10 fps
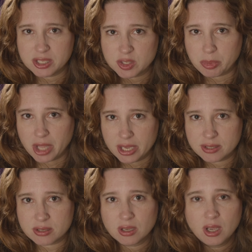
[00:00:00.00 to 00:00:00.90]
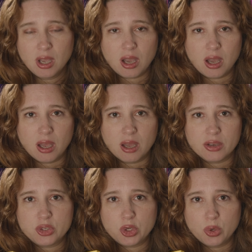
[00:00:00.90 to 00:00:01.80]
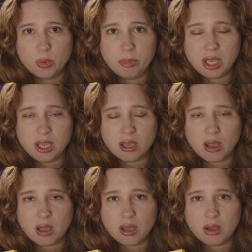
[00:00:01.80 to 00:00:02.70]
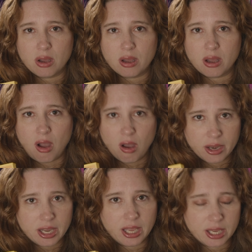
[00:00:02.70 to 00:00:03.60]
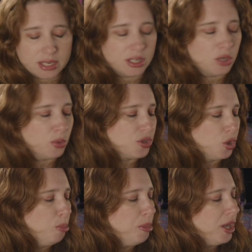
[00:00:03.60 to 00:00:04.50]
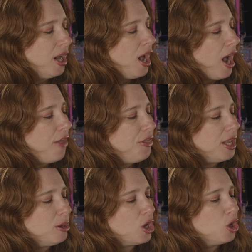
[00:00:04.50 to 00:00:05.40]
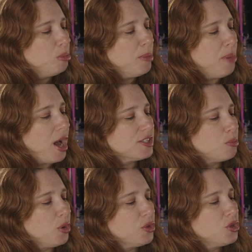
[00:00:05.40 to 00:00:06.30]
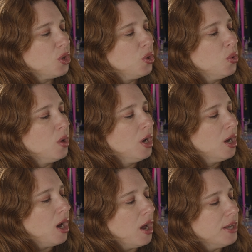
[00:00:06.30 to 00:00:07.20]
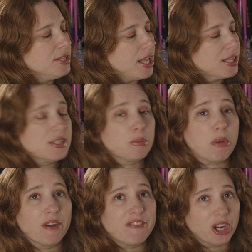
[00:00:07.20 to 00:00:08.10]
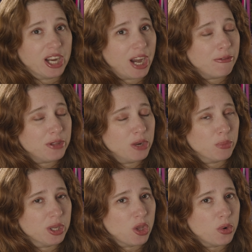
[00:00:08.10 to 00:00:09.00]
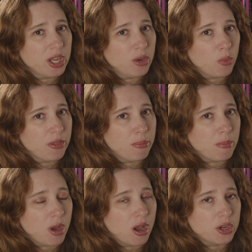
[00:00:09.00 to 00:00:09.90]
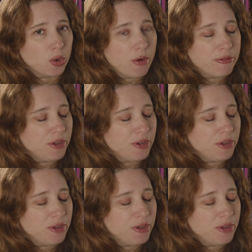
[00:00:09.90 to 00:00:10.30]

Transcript: spliced to be on a continuous loop. But I think it could be possible to take this apart very carefully and reload it with your own